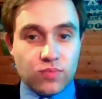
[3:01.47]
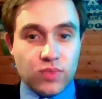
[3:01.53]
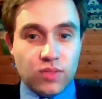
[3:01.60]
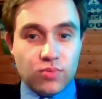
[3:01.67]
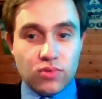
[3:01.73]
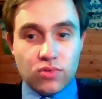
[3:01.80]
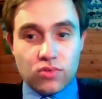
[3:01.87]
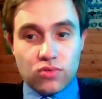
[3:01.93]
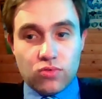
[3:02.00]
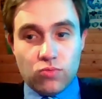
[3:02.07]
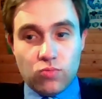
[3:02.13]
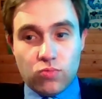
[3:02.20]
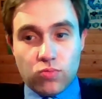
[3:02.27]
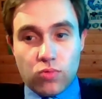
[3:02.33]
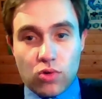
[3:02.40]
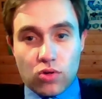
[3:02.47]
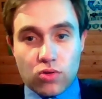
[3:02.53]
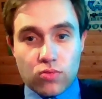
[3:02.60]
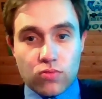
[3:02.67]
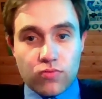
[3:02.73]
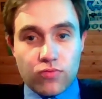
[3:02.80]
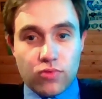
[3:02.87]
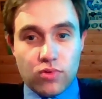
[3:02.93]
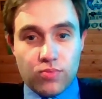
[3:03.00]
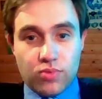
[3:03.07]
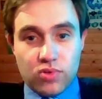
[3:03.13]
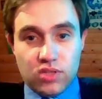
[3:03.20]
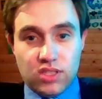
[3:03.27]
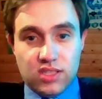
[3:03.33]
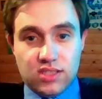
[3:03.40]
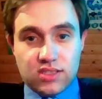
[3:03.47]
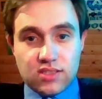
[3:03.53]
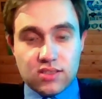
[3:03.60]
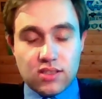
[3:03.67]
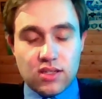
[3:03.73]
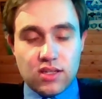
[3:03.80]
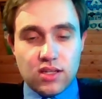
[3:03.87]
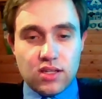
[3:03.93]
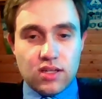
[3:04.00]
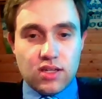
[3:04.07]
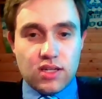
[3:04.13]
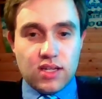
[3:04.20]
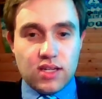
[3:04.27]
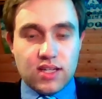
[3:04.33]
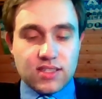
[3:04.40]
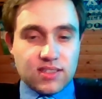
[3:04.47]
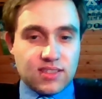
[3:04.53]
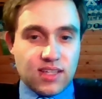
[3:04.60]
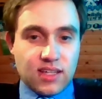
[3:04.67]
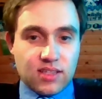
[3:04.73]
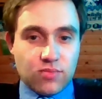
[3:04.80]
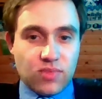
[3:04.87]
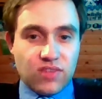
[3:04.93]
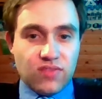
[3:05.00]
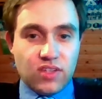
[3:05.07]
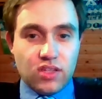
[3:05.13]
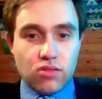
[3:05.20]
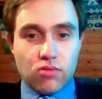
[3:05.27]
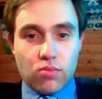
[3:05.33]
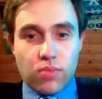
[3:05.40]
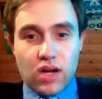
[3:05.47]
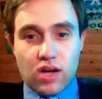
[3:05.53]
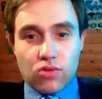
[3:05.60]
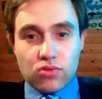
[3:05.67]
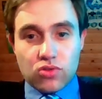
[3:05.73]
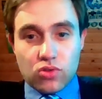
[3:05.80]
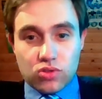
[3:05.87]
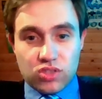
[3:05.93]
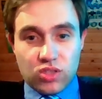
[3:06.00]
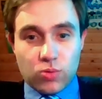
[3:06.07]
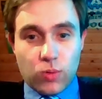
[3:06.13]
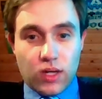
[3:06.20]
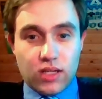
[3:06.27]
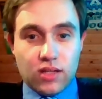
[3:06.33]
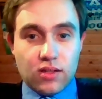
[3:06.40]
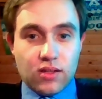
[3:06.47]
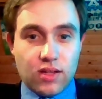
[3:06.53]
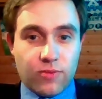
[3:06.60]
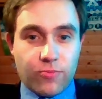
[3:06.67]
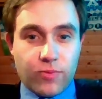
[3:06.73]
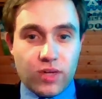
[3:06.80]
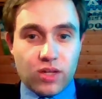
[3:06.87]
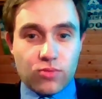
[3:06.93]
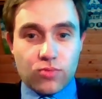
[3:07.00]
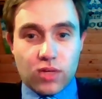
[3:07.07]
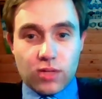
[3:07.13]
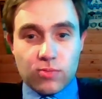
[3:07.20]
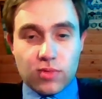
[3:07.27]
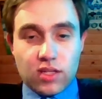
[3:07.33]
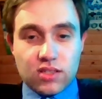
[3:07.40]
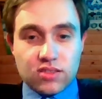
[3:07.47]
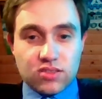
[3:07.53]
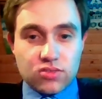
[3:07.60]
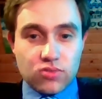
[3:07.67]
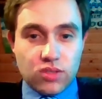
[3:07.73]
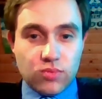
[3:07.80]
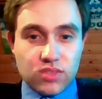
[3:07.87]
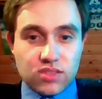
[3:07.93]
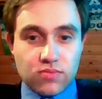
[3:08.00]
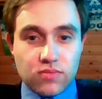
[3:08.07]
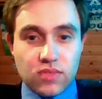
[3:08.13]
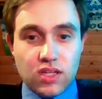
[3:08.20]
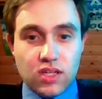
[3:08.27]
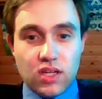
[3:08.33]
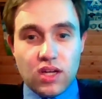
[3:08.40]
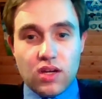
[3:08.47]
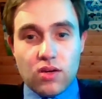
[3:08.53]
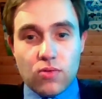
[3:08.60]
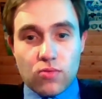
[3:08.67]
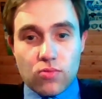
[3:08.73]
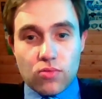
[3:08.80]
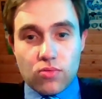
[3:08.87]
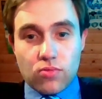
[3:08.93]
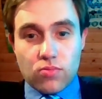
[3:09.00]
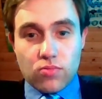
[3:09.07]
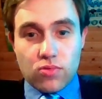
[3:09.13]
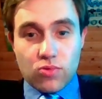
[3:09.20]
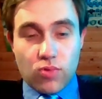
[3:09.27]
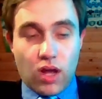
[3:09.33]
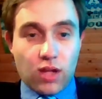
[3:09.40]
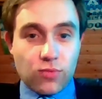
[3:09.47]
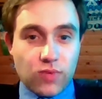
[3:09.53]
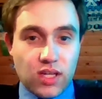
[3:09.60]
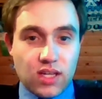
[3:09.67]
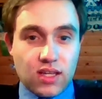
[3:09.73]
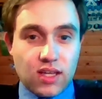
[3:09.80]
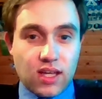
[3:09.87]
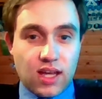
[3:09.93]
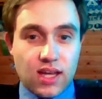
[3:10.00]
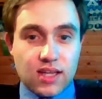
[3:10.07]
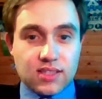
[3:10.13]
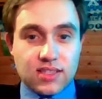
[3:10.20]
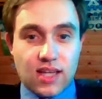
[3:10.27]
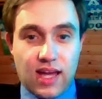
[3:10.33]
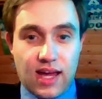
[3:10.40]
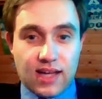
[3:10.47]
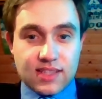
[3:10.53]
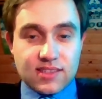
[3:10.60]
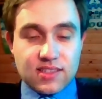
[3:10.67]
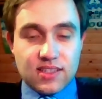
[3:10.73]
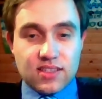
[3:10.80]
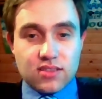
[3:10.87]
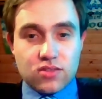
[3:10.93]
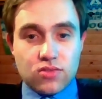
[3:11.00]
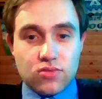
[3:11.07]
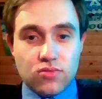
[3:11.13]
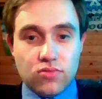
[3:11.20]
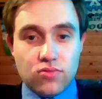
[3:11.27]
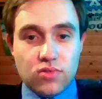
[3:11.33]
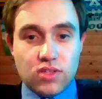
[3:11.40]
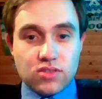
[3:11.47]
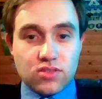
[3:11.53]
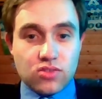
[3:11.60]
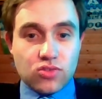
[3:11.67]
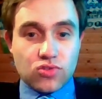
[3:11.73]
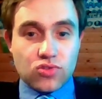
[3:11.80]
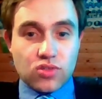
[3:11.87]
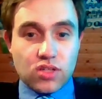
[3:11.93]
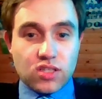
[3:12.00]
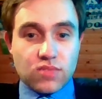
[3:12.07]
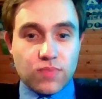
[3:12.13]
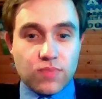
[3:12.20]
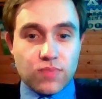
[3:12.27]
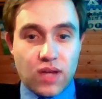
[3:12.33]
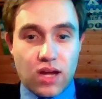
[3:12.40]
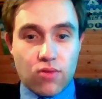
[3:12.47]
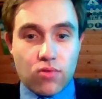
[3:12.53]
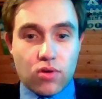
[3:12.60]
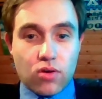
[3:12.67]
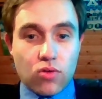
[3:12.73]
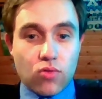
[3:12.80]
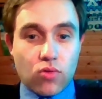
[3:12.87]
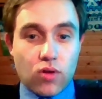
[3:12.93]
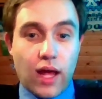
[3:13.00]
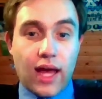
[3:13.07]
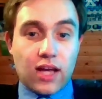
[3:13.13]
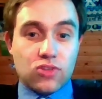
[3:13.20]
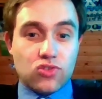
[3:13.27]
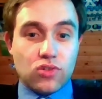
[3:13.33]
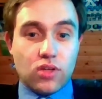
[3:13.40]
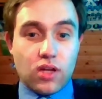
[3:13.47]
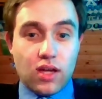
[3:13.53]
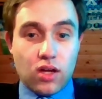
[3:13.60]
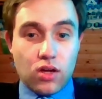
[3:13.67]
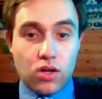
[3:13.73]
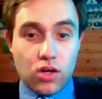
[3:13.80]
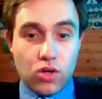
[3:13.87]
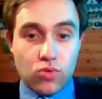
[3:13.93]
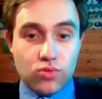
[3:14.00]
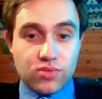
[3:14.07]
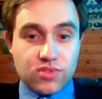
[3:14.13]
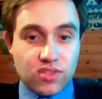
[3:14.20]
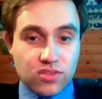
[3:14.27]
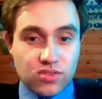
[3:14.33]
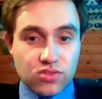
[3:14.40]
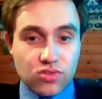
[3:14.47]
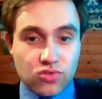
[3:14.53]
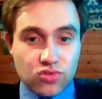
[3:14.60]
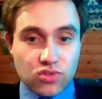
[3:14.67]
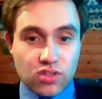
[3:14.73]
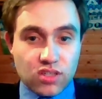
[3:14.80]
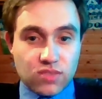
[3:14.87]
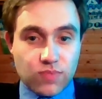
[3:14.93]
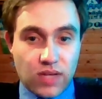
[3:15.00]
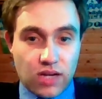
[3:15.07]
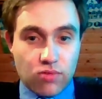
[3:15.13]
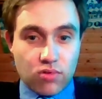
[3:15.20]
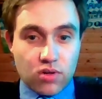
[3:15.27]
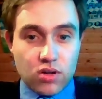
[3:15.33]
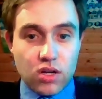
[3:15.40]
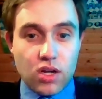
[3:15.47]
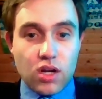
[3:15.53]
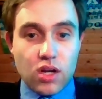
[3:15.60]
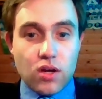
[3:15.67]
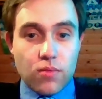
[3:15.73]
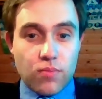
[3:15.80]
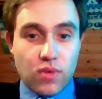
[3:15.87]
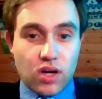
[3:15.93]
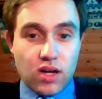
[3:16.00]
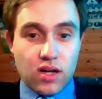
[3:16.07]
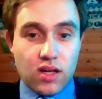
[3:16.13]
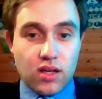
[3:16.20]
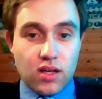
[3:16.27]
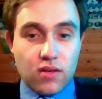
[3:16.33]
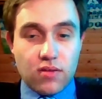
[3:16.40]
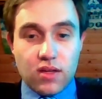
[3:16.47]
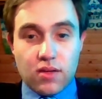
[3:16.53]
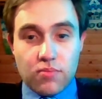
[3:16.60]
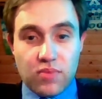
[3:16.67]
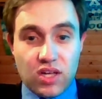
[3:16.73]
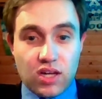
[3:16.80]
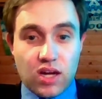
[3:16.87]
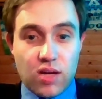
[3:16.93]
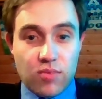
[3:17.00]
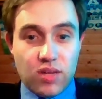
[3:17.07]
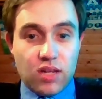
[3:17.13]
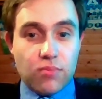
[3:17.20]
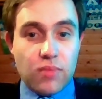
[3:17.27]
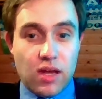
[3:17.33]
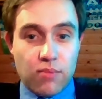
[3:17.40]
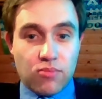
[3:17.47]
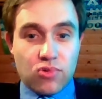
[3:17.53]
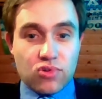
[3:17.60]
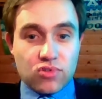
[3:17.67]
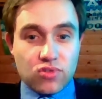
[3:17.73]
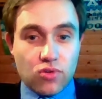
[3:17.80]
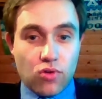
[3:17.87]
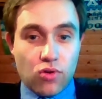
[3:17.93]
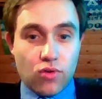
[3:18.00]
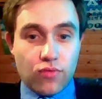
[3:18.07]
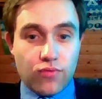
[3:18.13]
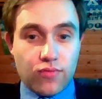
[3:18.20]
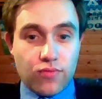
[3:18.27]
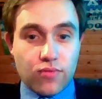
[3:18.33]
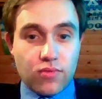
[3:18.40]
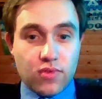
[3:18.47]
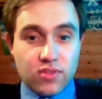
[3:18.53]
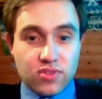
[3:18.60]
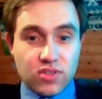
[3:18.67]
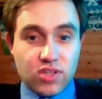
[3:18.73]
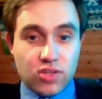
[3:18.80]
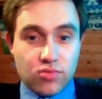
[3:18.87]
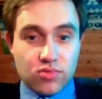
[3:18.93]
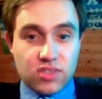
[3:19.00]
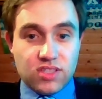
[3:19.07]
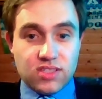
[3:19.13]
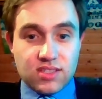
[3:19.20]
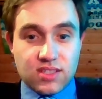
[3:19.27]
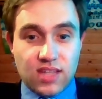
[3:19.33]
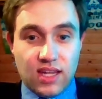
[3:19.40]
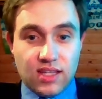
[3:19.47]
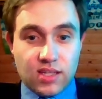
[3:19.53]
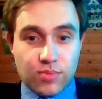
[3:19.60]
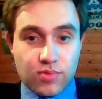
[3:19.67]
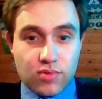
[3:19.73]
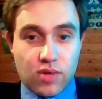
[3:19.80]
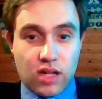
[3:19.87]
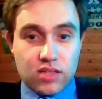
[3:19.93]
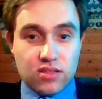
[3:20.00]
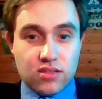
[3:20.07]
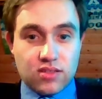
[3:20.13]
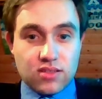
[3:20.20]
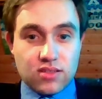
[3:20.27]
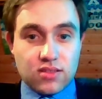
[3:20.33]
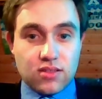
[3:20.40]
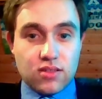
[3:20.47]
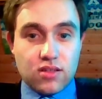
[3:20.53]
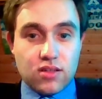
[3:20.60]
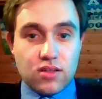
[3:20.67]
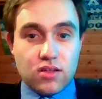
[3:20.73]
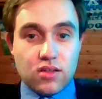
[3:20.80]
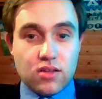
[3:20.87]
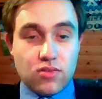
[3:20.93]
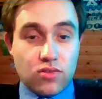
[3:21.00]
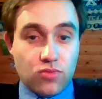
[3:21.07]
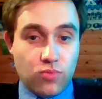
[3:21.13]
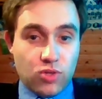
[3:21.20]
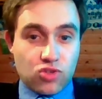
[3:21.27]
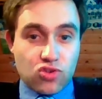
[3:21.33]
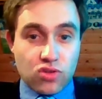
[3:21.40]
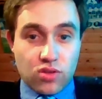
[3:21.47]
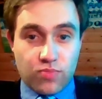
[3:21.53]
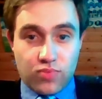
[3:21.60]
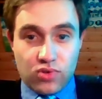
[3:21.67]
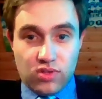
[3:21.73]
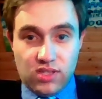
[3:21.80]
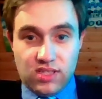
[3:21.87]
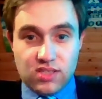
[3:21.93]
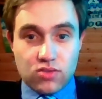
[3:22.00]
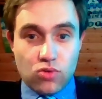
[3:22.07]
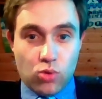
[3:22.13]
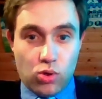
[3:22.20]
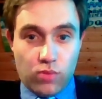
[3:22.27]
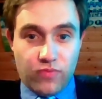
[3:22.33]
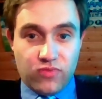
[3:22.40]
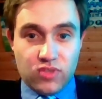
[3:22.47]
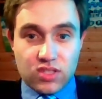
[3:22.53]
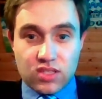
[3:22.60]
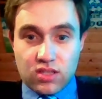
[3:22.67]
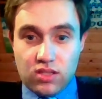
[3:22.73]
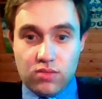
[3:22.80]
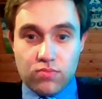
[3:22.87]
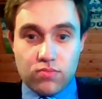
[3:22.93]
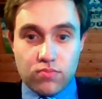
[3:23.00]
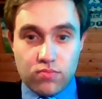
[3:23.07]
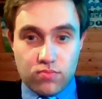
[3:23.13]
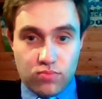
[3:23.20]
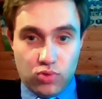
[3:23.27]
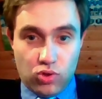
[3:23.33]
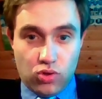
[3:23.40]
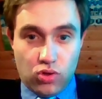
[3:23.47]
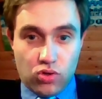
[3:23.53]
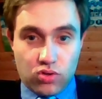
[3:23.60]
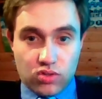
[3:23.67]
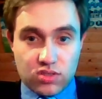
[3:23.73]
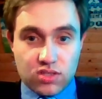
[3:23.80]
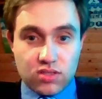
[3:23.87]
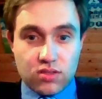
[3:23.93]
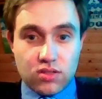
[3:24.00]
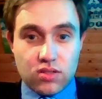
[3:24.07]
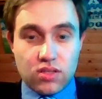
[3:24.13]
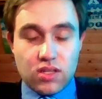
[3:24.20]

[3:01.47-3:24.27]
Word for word: of people to work for the police. As I said in my video about not equating left wing and right wing extremism, the right wing has access to institutionalized power, or actually owns institutionalized power, by becoming members of the security state apparatus, to which the police obviously belongs.